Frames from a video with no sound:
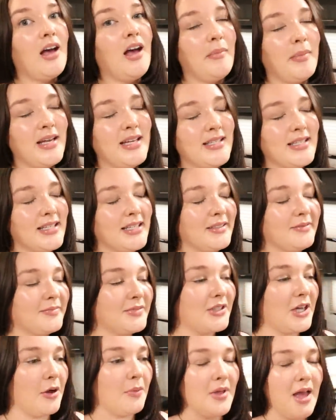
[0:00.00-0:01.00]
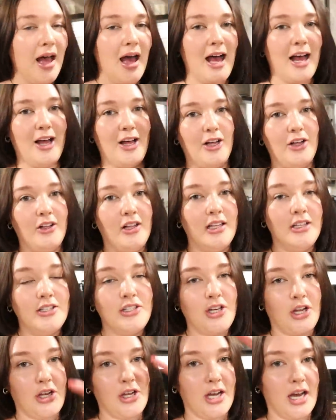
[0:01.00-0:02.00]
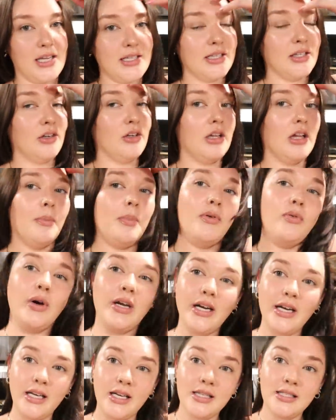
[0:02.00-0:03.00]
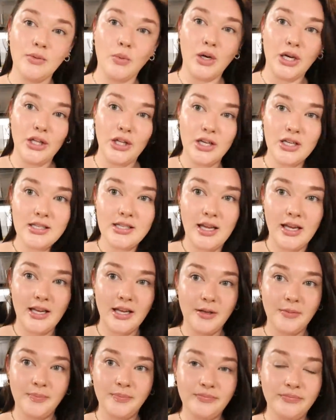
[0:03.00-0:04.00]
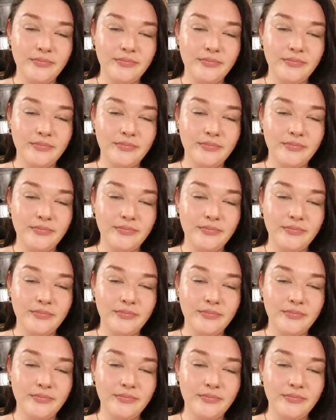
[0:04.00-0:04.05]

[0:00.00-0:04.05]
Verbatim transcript: amazing so I'll show you guys a little clip of what it is and what it looks like